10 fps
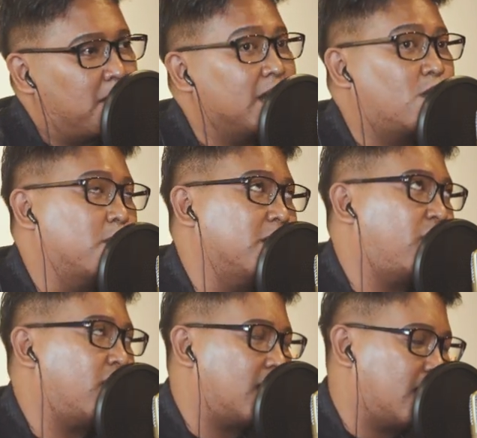I mean, to be
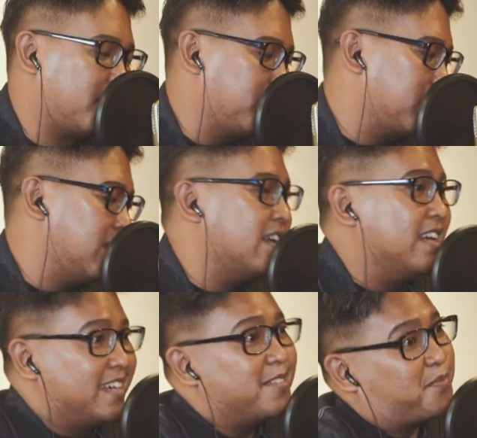fair,
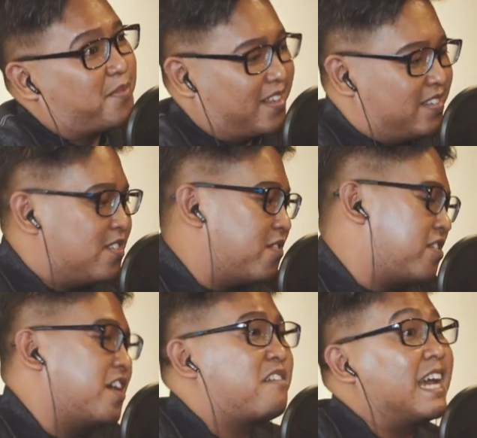it's not
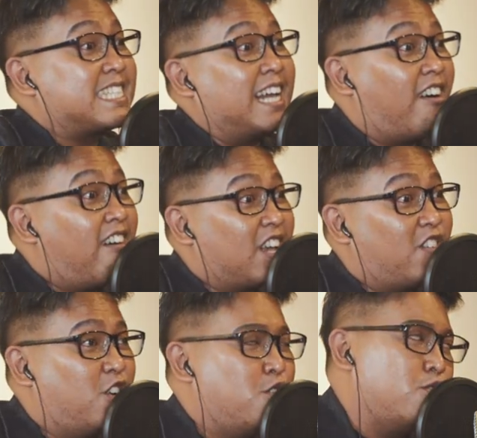fried rice lah, huh?
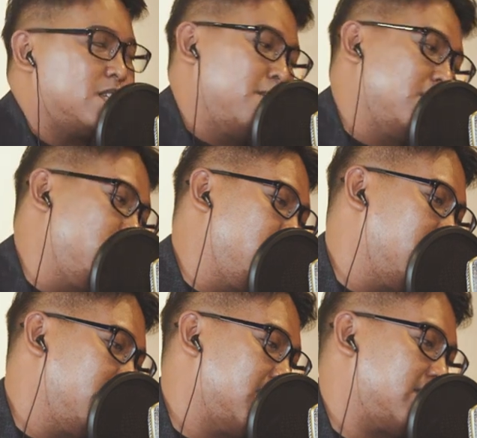If you all don't use M S
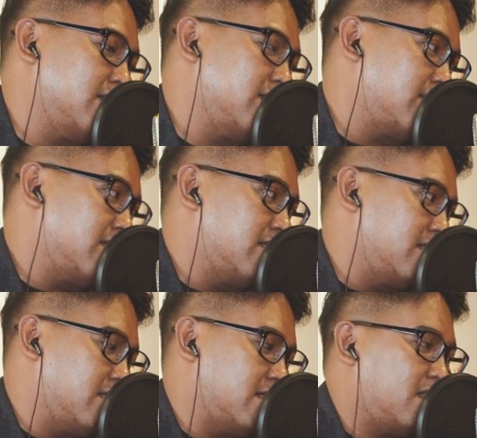G, that's the
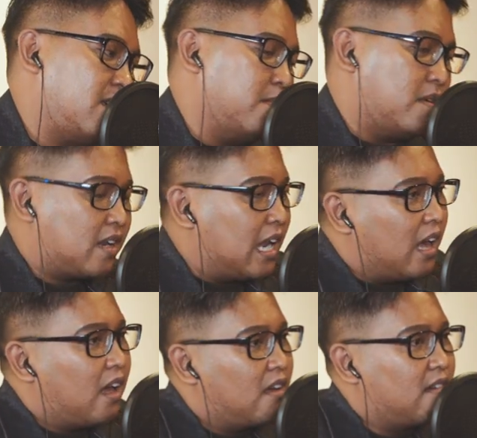the, the, the thing about it
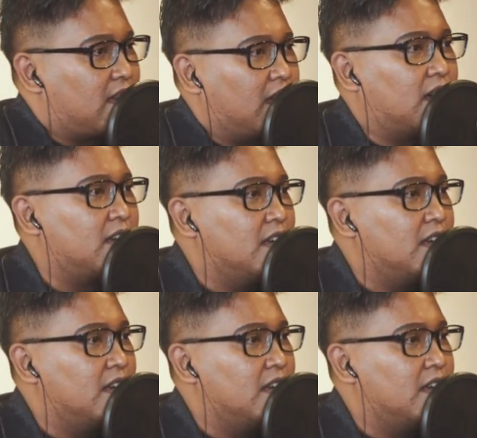lah. Yeah.